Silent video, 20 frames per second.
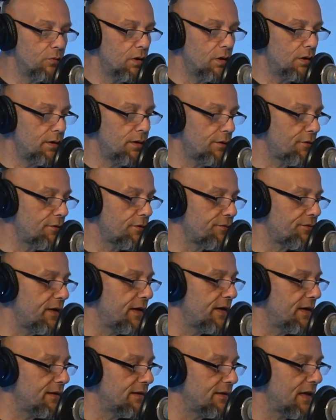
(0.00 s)
another
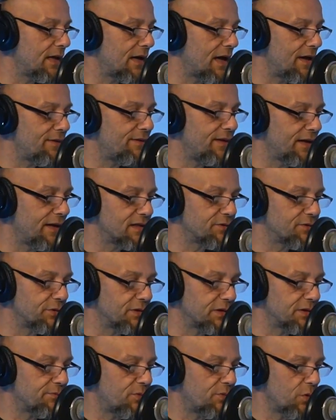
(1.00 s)
thing that I think is
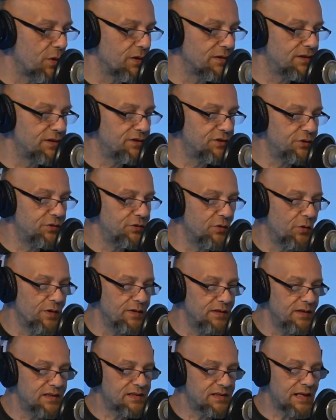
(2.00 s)
really important to do
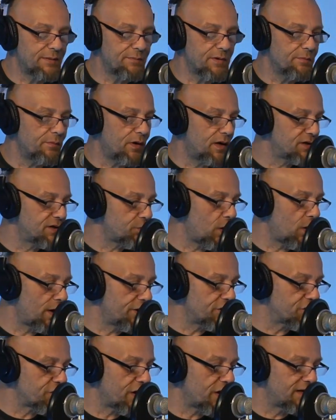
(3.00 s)
during these summer months while
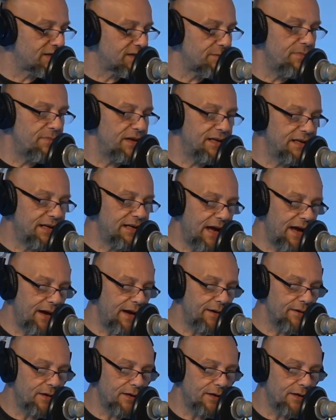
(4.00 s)
you're trying to mitigate,